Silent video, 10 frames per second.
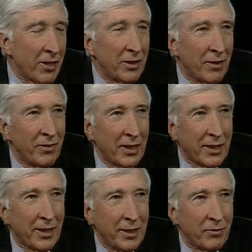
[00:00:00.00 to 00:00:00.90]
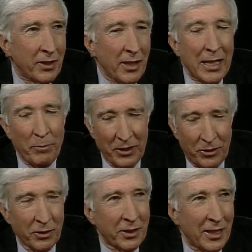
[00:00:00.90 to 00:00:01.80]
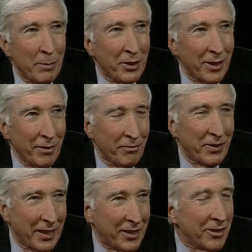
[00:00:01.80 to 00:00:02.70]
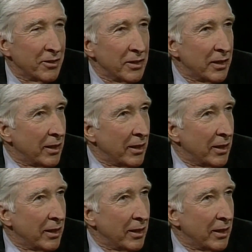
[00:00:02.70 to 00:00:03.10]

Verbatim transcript: I don't have that kind of time. This took time enough, thank you.